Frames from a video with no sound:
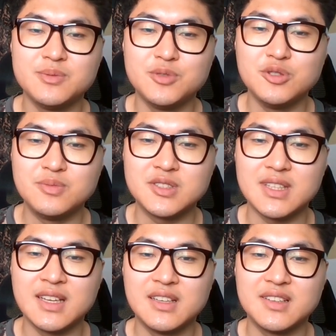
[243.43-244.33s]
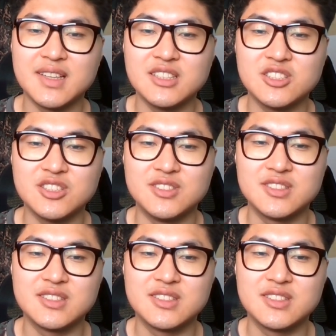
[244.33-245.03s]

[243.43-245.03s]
booms and recessions.